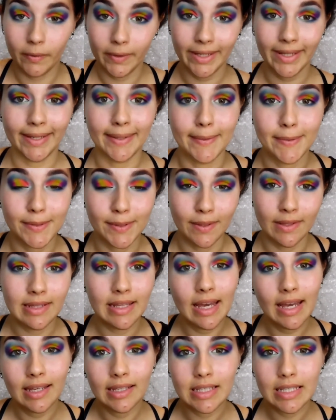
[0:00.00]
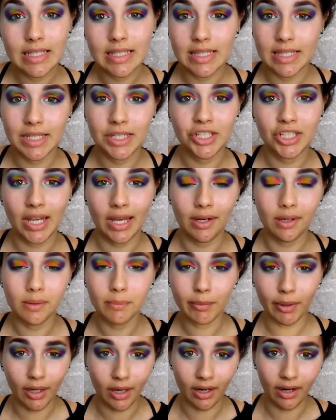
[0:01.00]
Okay, so that is the
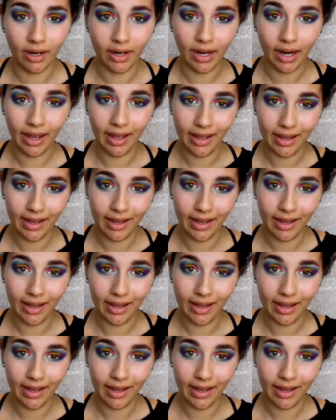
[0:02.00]
shadow part.